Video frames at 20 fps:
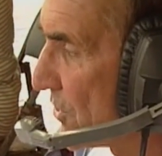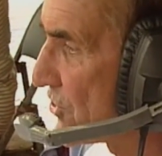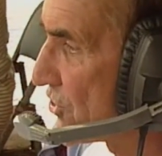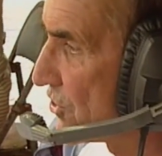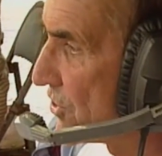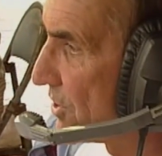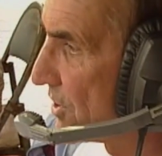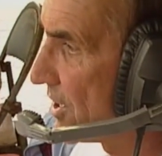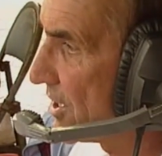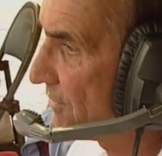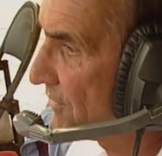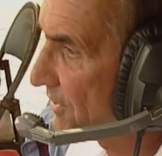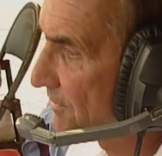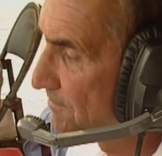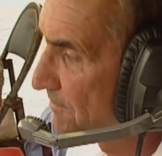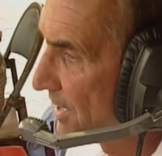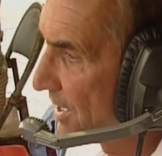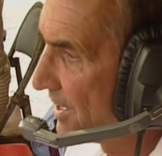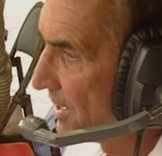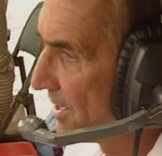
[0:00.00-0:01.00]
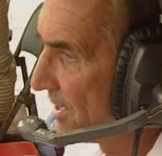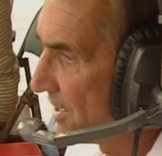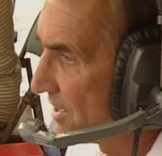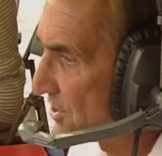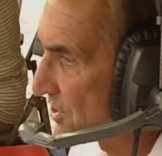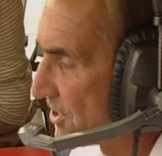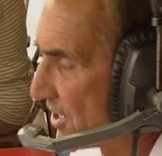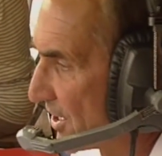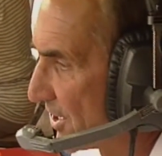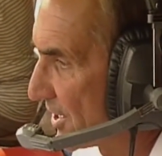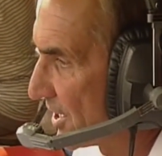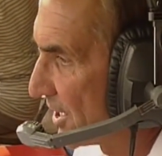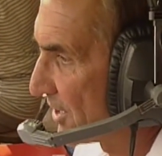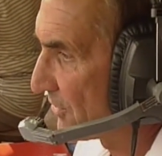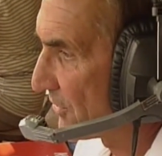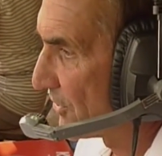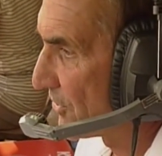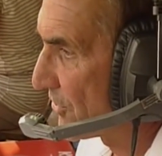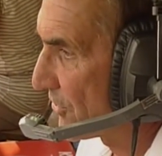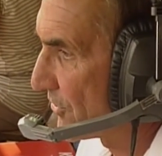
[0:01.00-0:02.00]
and make a speech there and meet all these
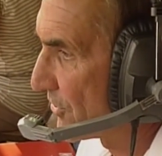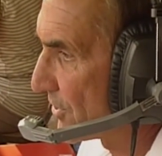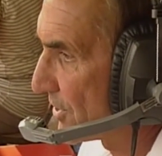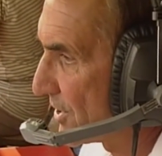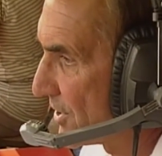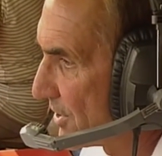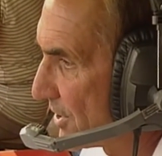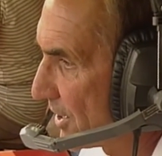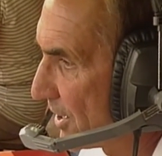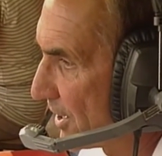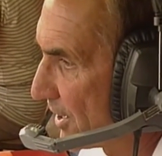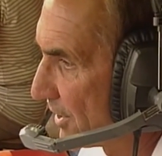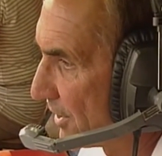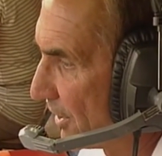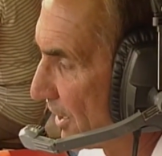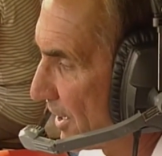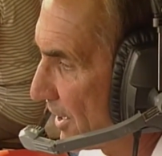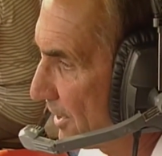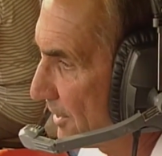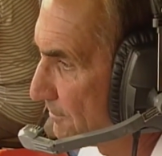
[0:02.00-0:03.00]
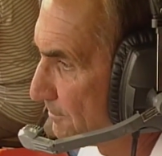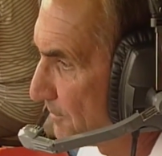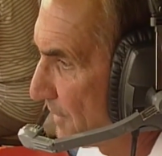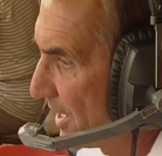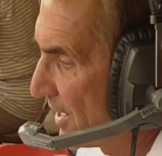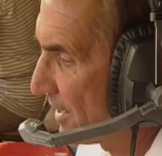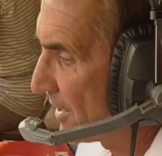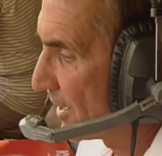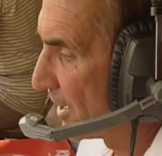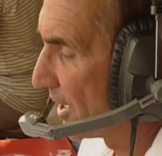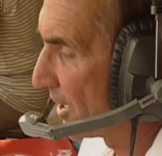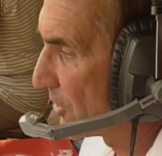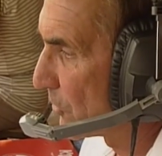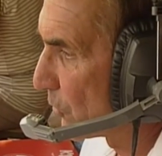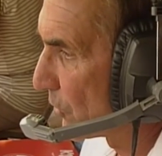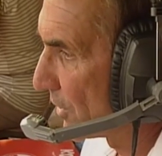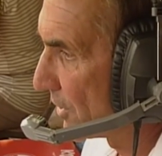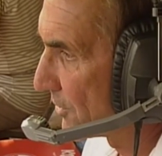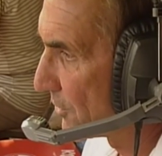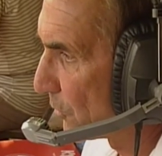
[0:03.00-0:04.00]
people, and that was just a
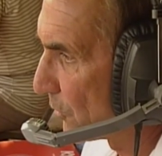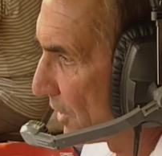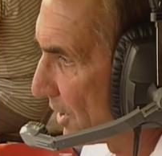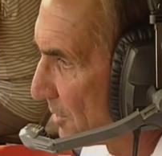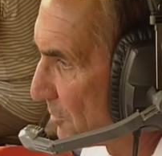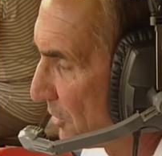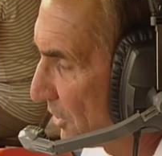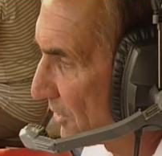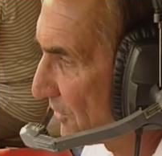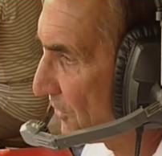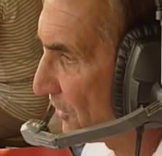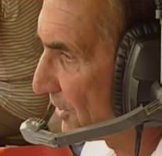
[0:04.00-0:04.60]
fantastic moment for me.